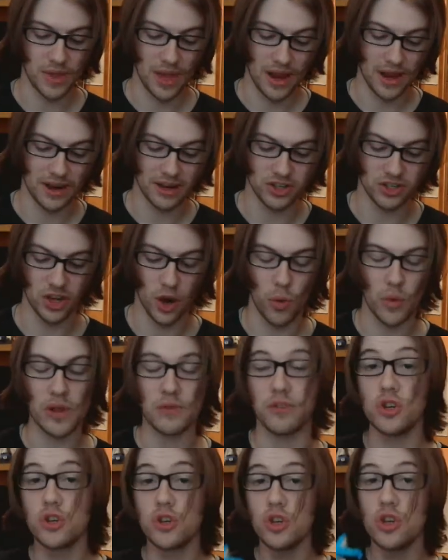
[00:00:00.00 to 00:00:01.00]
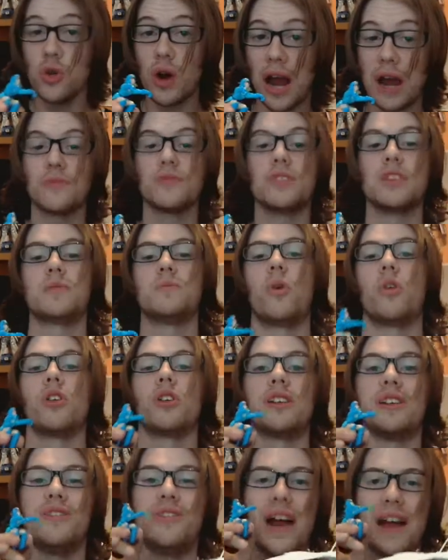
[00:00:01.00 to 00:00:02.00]
So if you do have this model
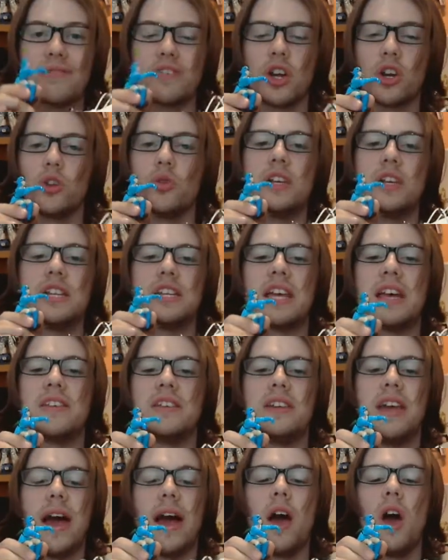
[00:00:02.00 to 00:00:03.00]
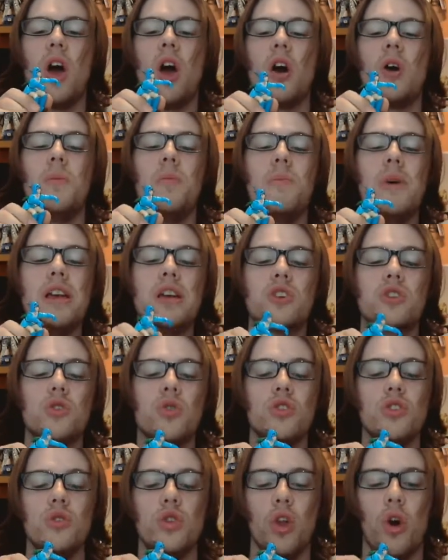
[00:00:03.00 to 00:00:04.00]
and you haven't glued it together yet, make
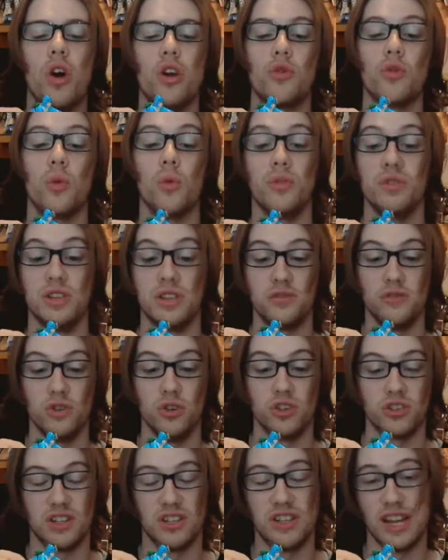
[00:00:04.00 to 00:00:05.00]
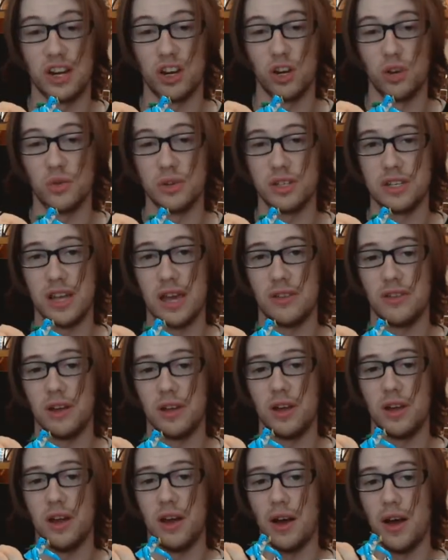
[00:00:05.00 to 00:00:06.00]
sure you line her up with this first and then glue it together,
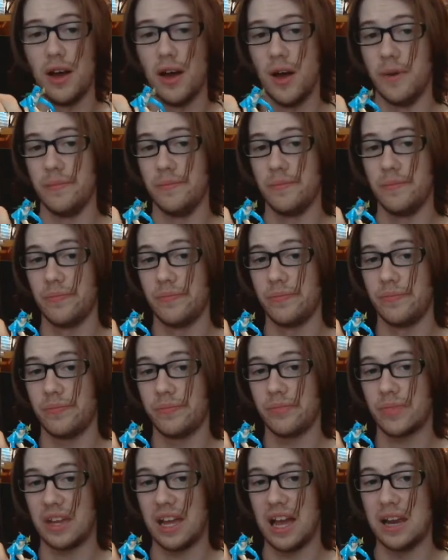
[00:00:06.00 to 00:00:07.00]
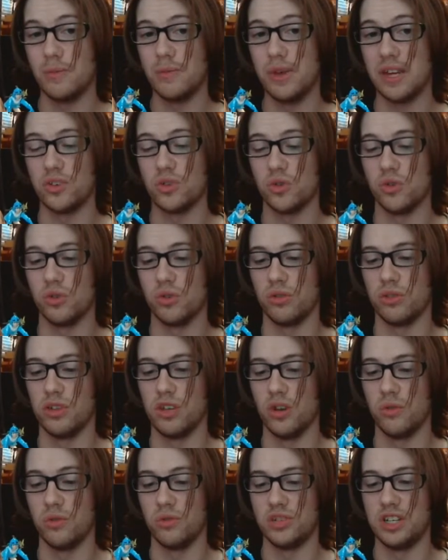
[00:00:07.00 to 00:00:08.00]
and make sure,
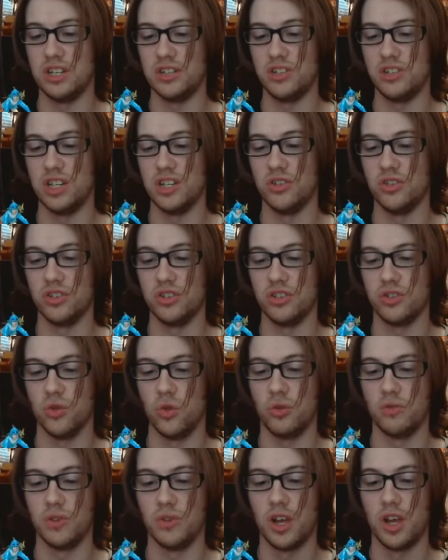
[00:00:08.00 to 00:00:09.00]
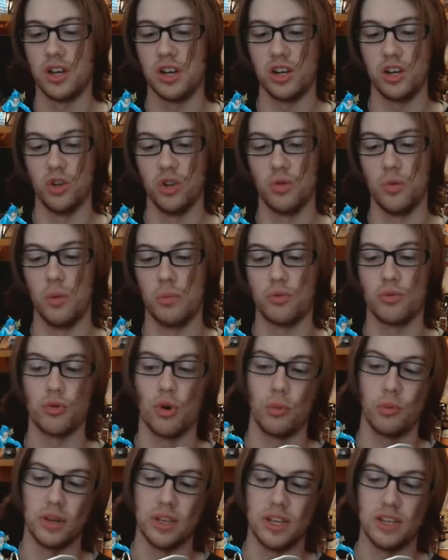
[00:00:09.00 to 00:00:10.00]
you know, she does sort of glue it
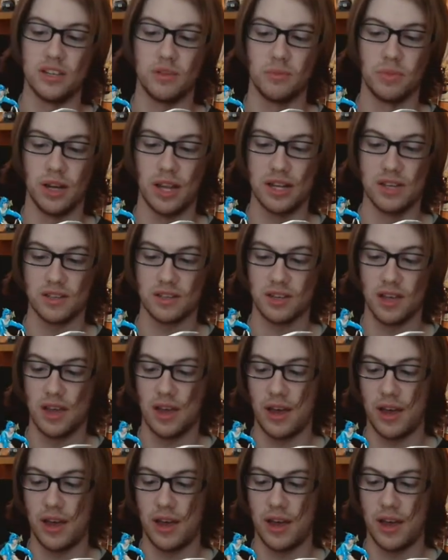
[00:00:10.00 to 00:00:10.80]
properly into place.